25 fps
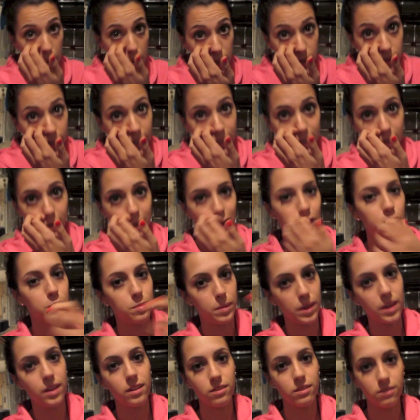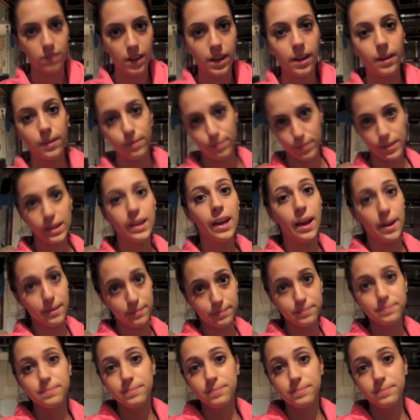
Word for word: You guys agree with me, right? Yeah.